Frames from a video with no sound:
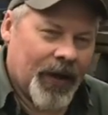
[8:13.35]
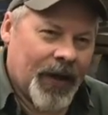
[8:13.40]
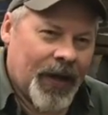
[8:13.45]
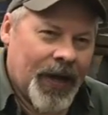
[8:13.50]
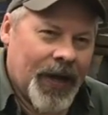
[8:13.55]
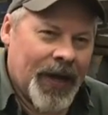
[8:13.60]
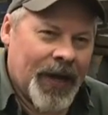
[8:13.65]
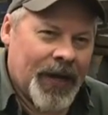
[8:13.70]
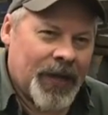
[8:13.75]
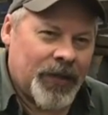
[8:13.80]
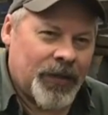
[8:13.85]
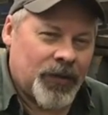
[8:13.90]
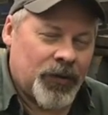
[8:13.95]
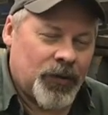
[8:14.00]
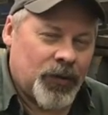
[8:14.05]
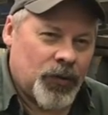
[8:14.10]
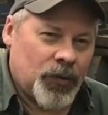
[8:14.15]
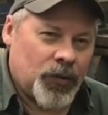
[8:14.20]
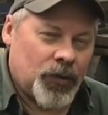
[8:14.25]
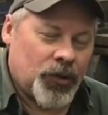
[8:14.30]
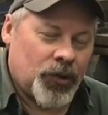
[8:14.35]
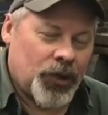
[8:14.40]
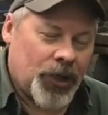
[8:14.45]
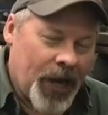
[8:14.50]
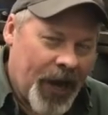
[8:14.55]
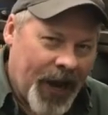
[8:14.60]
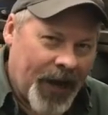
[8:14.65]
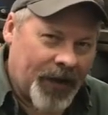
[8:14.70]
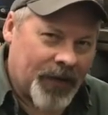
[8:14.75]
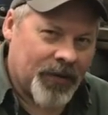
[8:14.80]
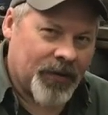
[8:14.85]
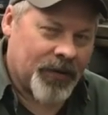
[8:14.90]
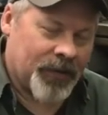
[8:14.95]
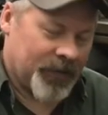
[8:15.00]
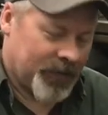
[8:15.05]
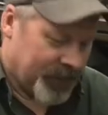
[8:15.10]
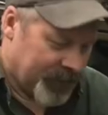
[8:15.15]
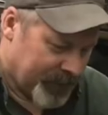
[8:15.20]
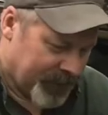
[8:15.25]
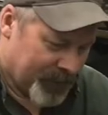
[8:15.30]
I checked,
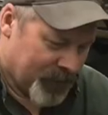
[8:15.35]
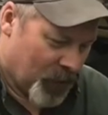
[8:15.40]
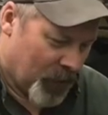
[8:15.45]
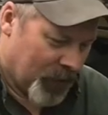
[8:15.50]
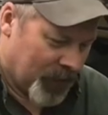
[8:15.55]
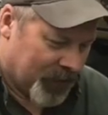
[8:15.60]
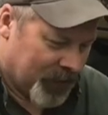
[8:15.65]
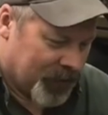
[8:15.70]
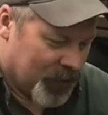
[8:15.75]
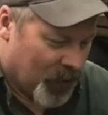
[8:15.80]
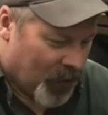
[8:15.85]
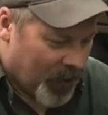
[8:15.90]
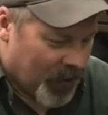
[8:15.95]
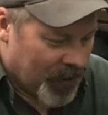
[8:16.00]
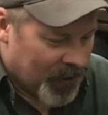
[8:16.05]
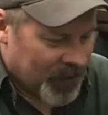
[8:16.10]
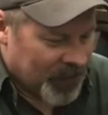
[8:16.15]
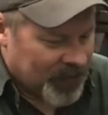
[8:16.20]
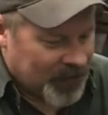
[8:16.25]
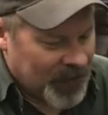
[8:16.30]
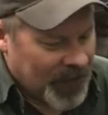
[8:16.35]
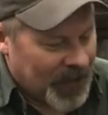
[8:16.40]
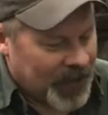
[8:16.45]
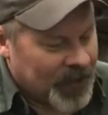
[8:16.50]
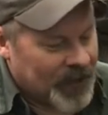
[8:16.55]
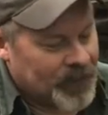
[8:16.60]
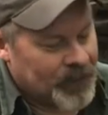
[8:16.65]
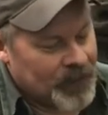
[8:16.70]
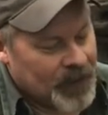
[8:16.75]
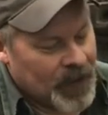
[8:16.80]
more to the story in a second.